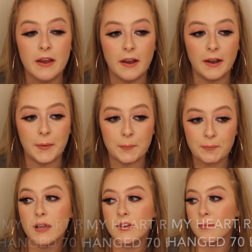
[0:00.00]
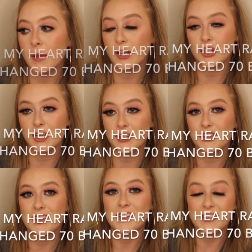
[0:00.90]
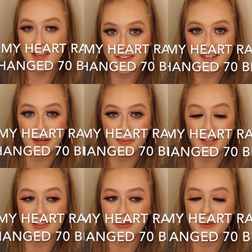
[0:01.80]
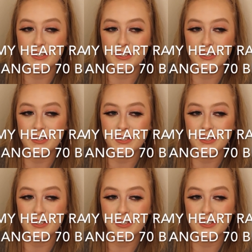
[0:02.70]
And mine changed 70 beats,